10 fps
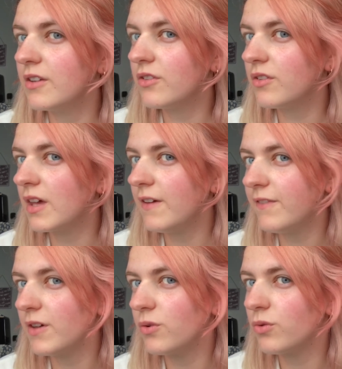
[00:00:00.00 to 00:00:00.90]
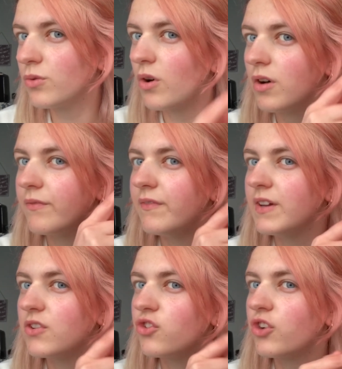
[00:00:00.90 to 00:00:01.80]
Just if it had all gone
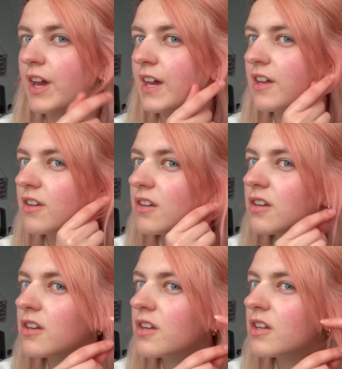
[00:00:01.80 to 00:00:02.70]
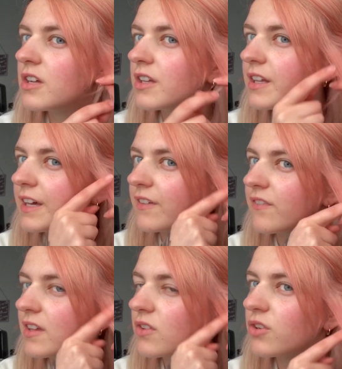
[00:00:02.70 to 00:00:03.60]
this shade, like
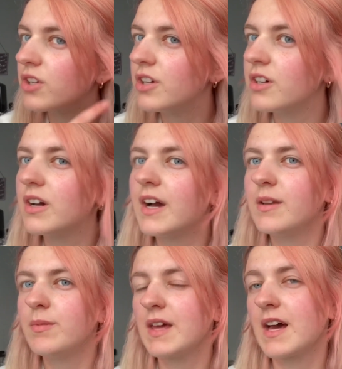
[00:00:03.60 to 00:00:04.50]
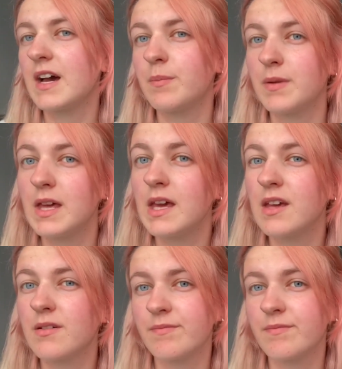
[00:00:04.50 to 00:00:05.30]
this colour, I'd be happy.